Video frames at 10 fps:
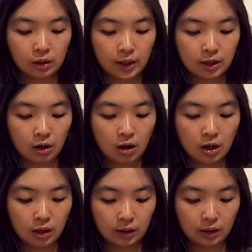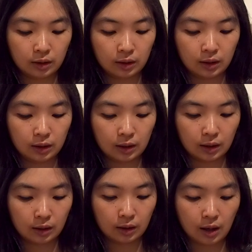Click on the
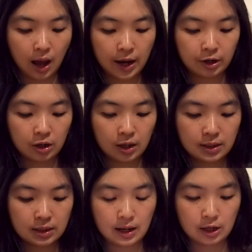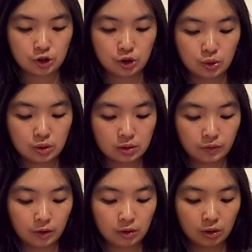icons and then choose
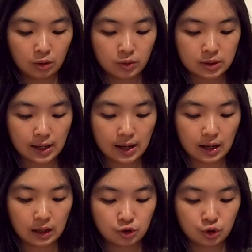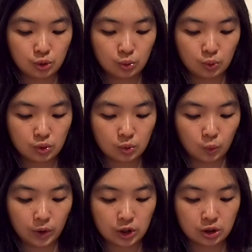photos and choose
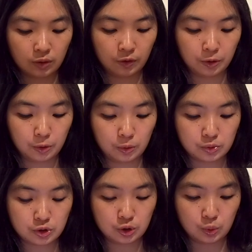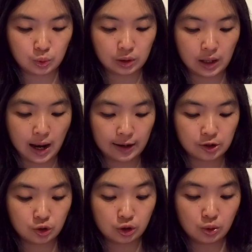which photos you would like
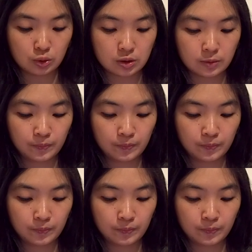to use.